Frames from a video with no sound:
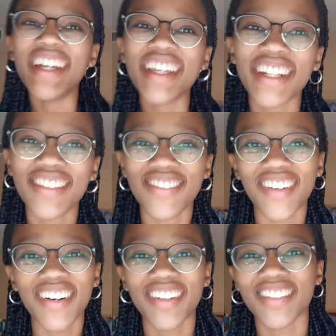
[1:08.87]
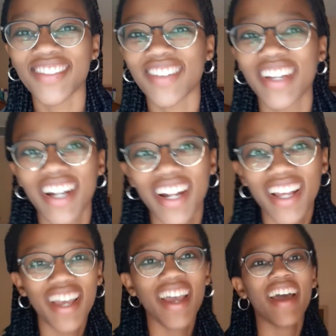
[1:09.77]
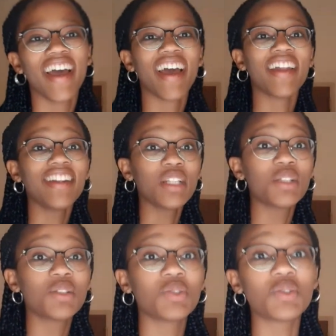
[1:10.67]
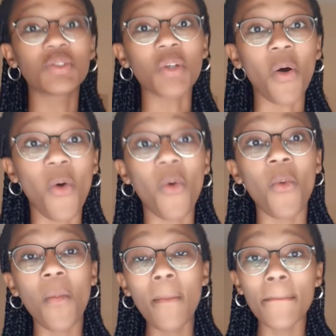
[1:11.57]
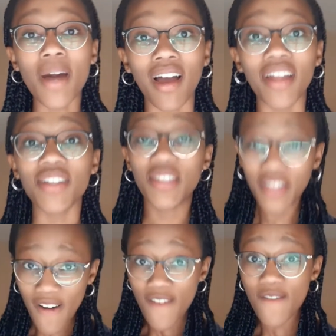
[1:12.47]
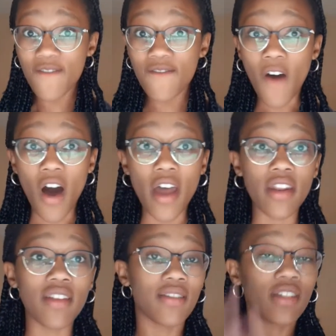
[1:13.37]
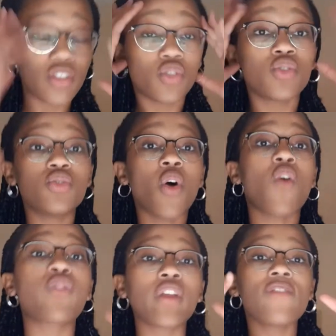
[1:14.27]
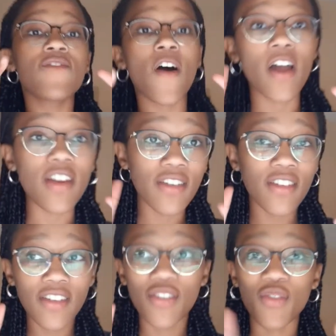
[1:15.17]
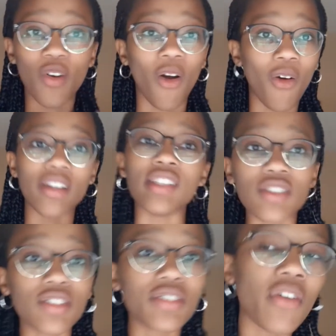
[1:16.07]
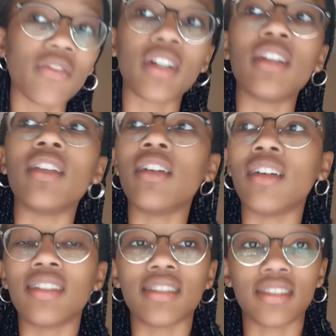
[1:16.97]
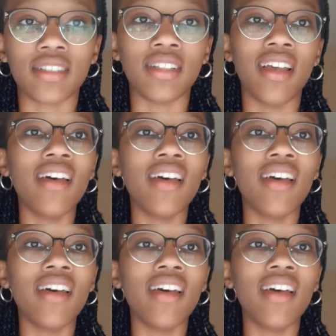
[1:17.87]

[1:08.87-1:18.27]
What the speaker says: get involved, man. And it is so much fun. So freaking fun. It's so fun, honestly.